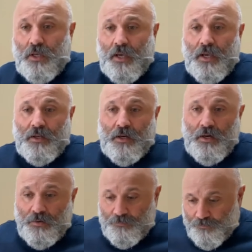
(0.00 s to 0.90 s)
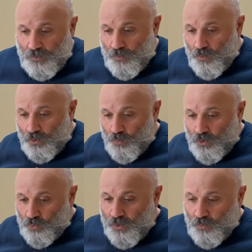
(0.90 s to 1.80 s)
And what
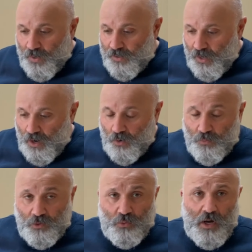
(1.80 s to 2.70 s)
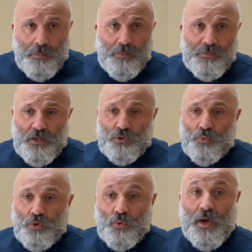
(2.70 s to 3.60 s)
we're doing right now, we do a couple things.
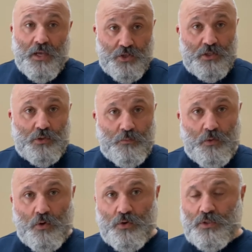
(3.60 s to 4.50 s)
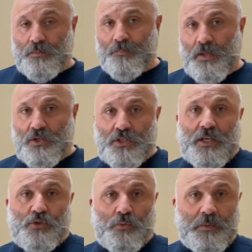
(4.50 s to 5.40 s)
We do edges, of course. Edges
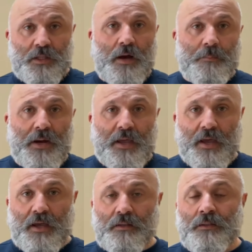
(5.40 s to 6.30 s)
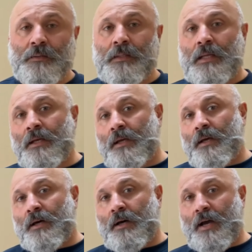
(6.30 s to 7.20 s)
has to be done by hand.
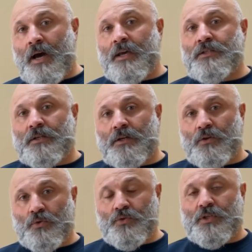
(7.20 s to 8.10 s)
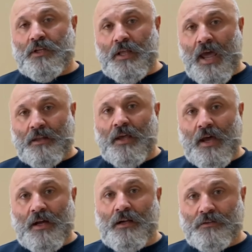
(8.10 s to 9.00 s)
Guys are using
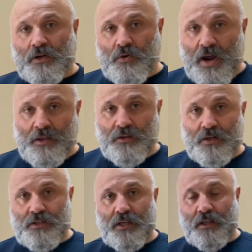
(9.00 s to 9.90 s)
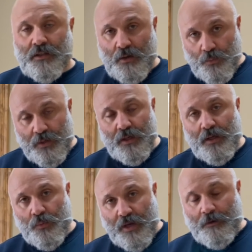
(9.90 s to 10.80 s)
handheld grinders, and then
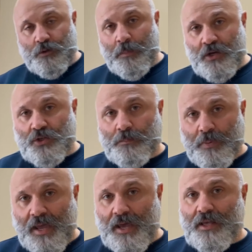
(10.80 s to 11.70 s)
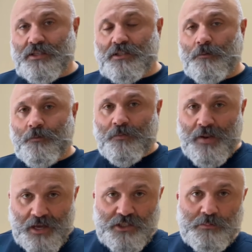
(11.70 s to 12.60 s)
we have special pads, the
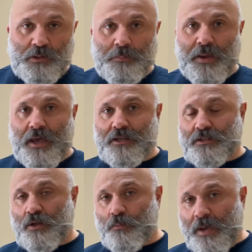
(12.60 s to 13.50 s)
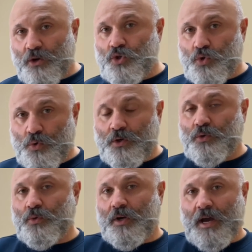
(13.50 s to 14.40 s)
flexible pads that make sure
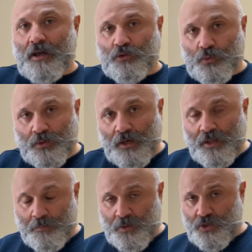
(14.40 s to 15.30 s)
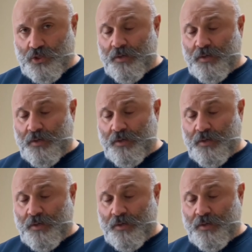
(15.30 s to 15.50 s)
to cut through the lippage,